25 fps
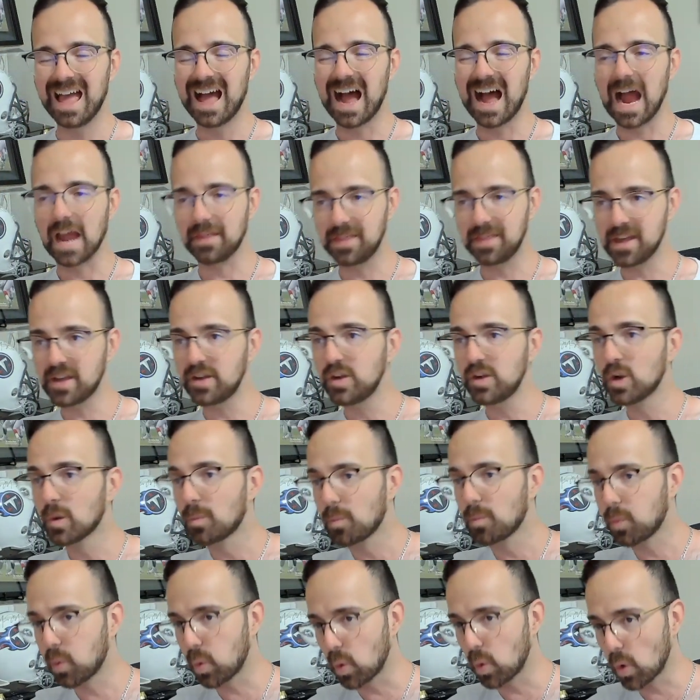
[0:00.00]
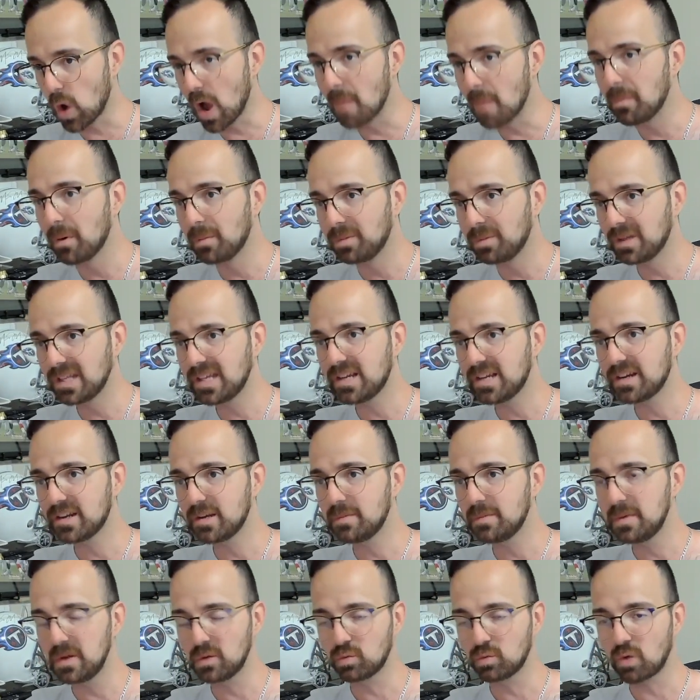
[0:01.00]
I think you're probably going to
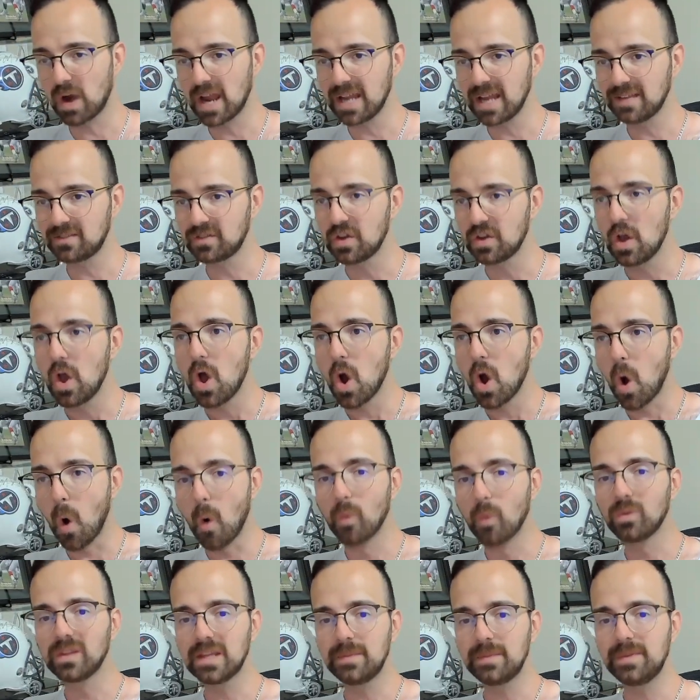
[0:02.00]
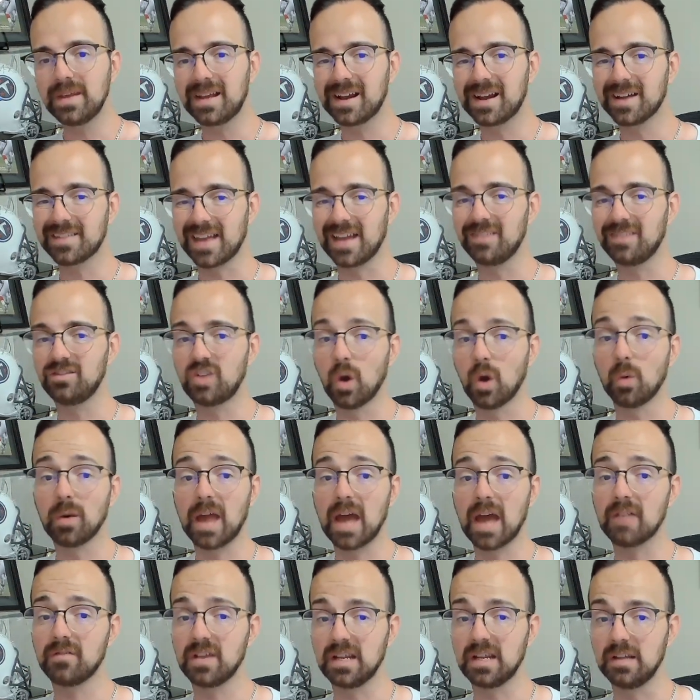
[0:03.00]
be right, only because I don't
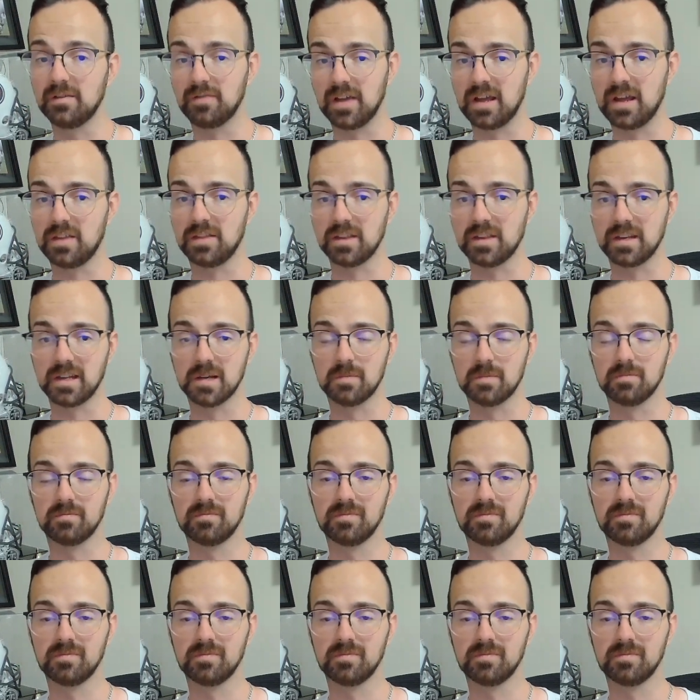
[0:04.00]
have any faith in him.